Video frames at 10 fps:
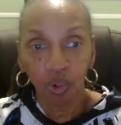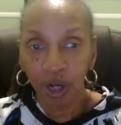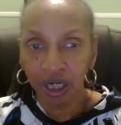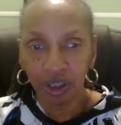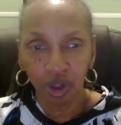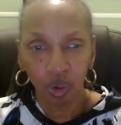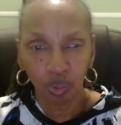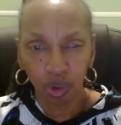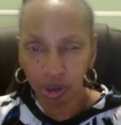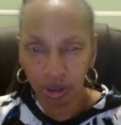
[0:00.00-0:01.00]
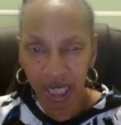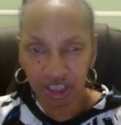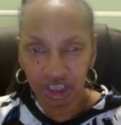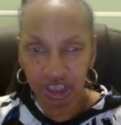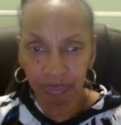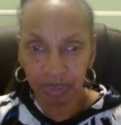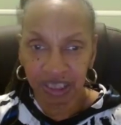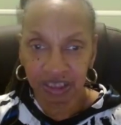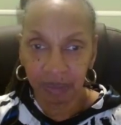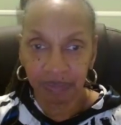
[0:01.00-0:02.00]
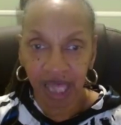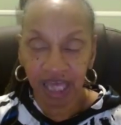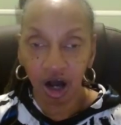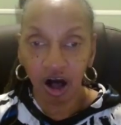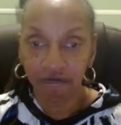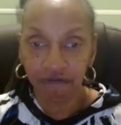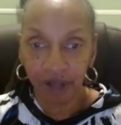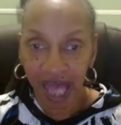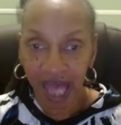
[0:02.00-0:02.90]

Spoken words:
Where in the world had she picked up that awful